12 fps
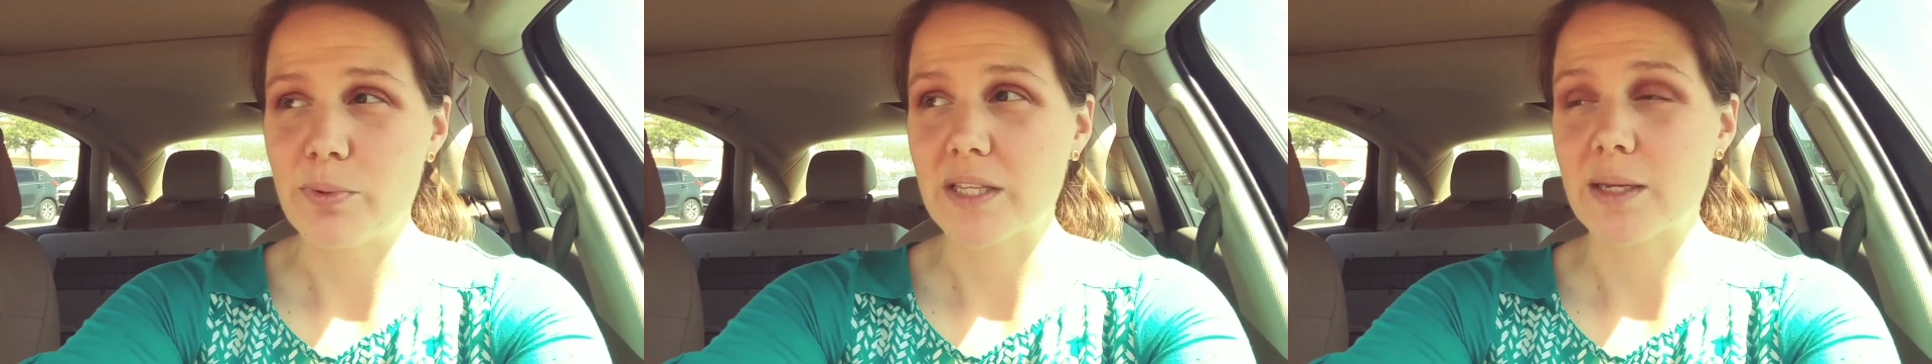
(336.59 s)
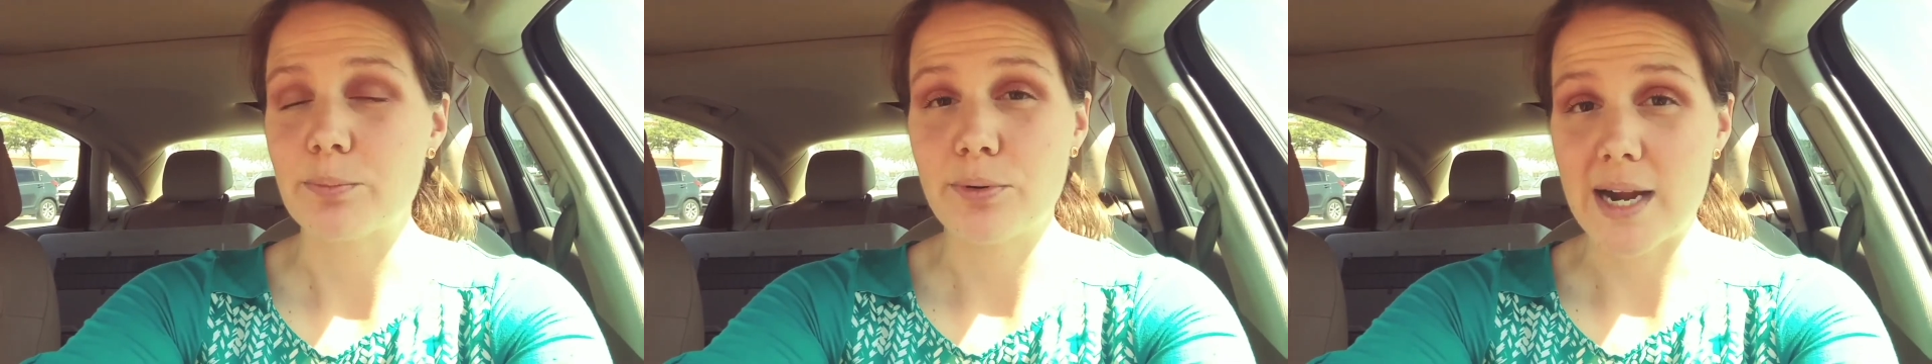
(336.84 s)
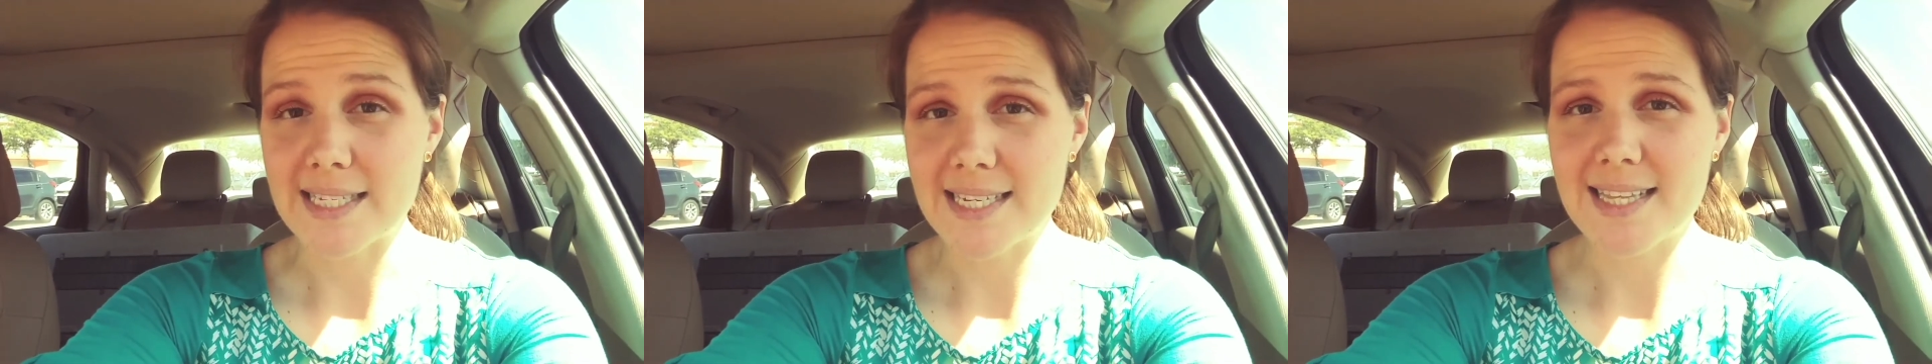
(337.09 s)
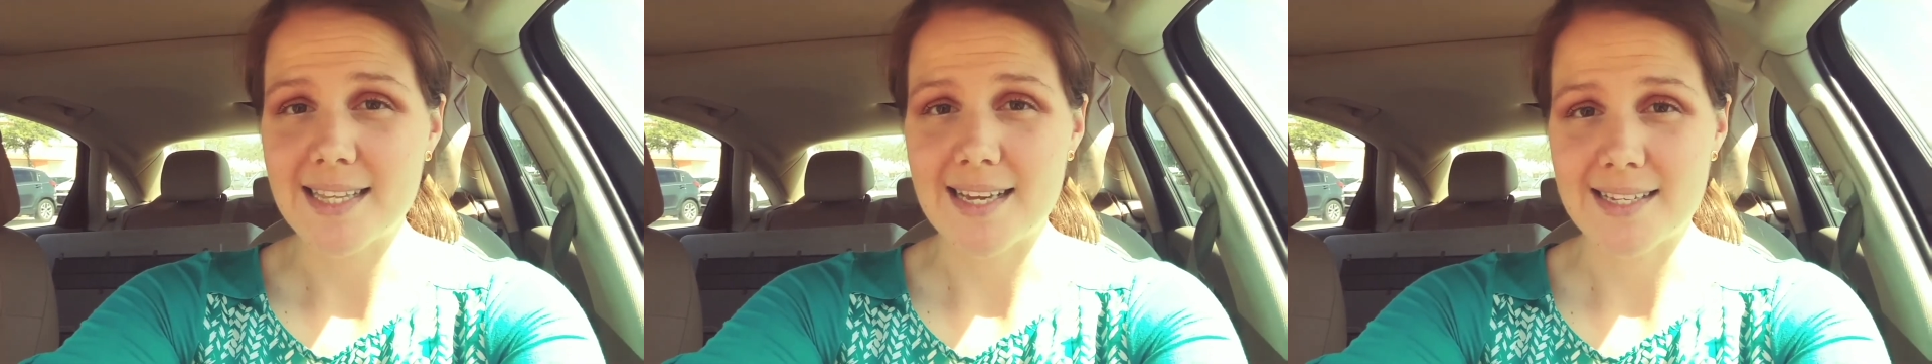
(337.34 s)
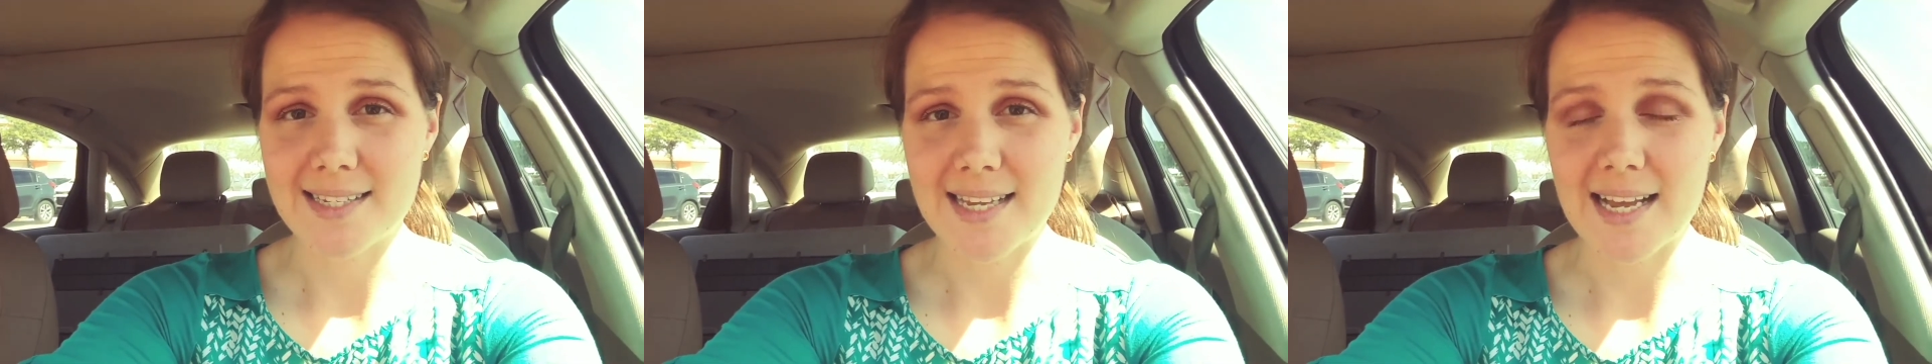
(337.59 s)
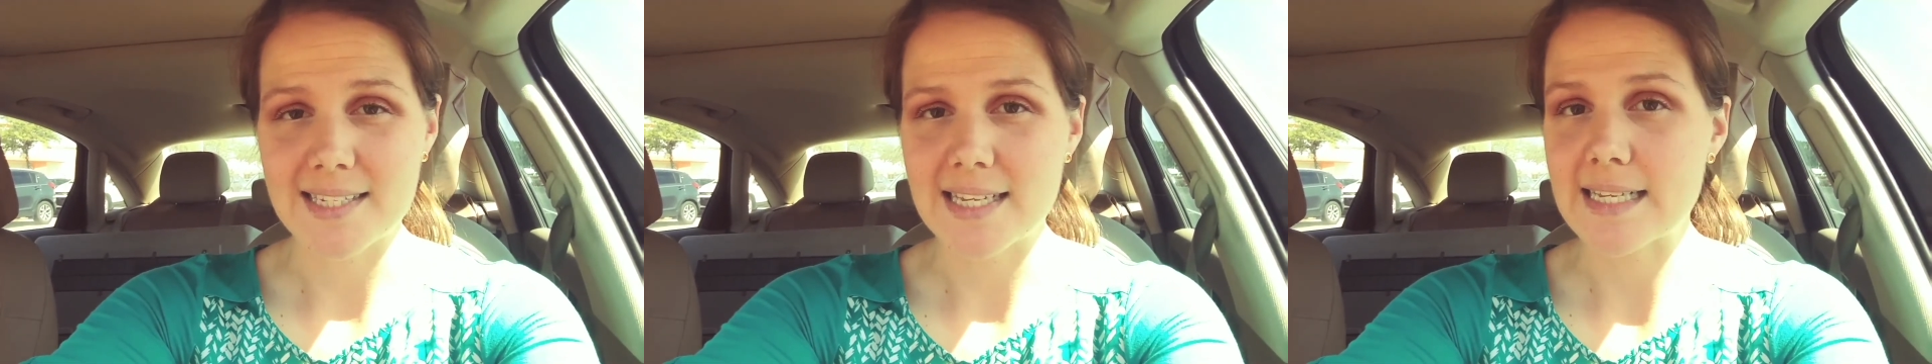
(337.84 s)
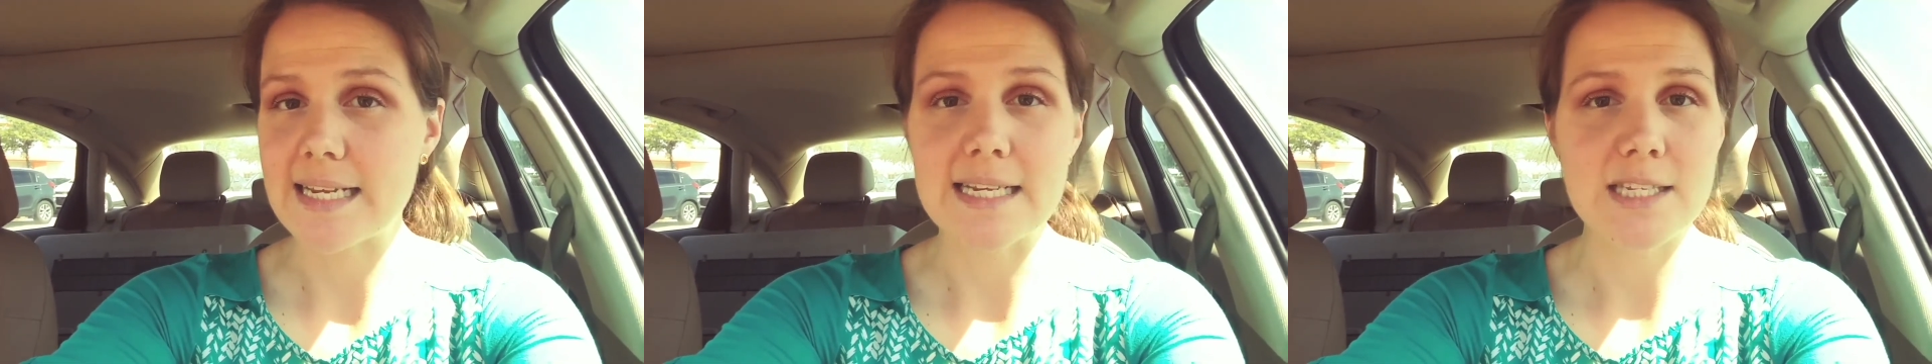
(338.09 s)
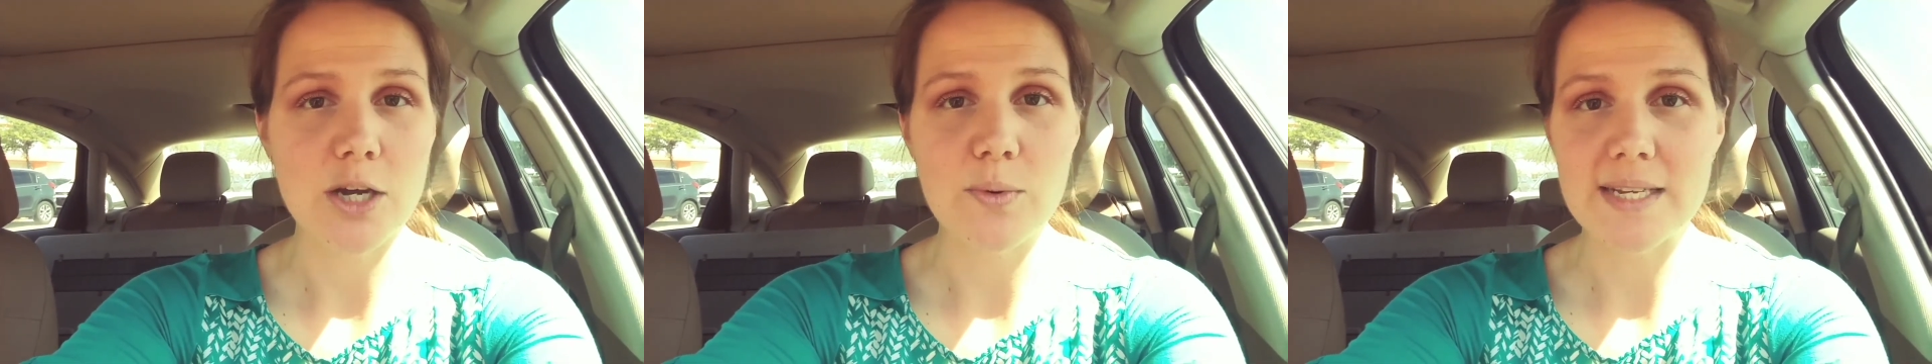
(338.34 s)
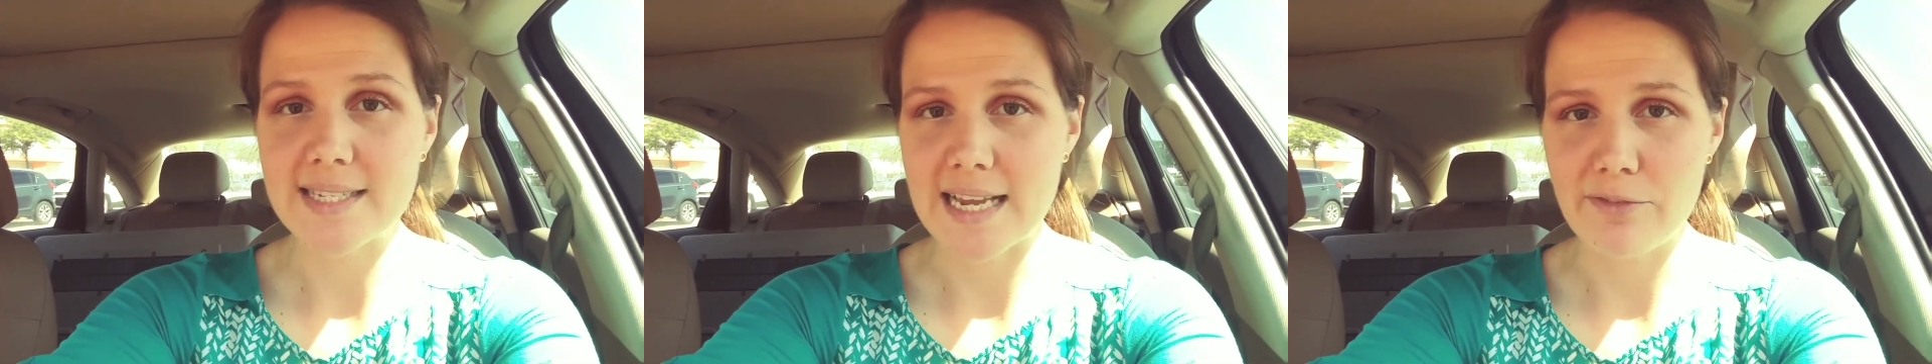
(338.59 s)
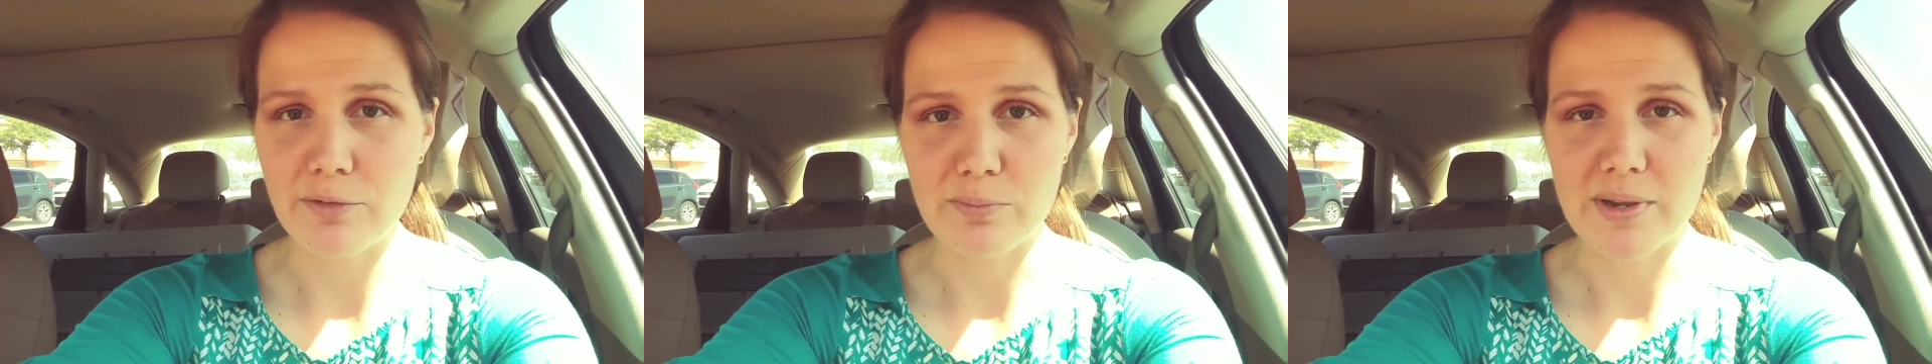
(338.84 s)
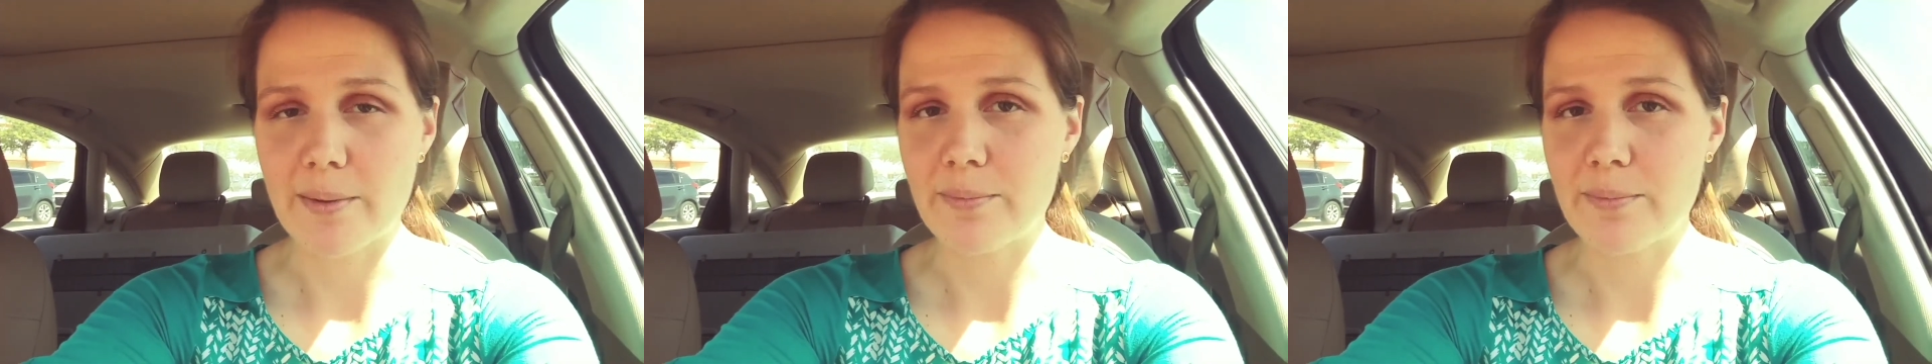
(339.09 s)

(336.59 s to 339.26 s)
But the precedent that that sets is that he's always safe with me.